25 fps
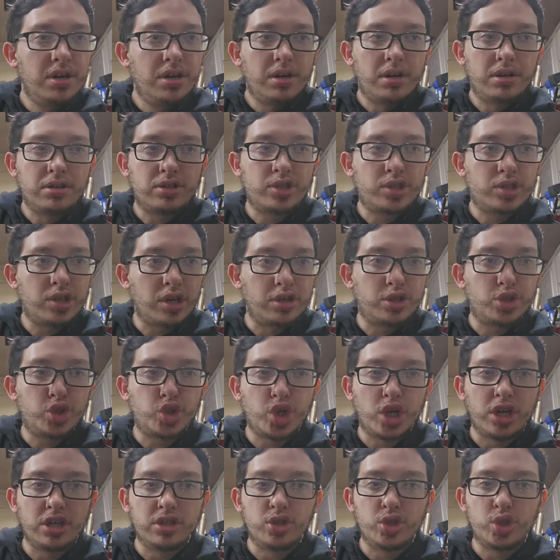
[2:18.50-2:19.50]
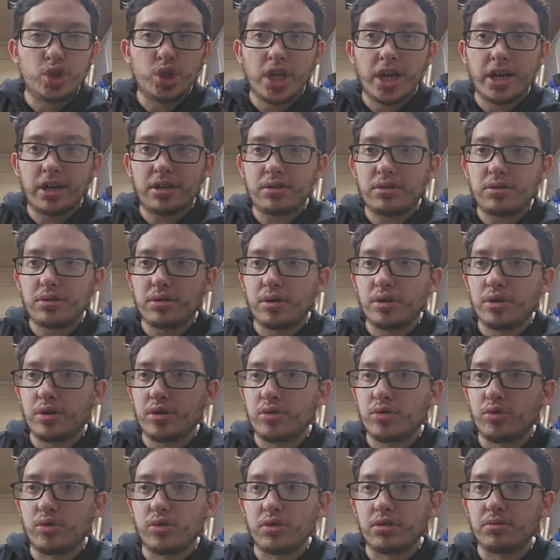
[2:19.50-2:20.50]
a stuck shut injector,
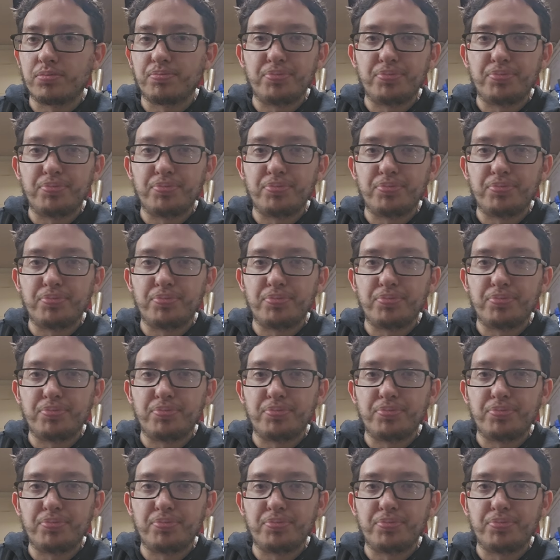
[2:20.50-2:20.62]
or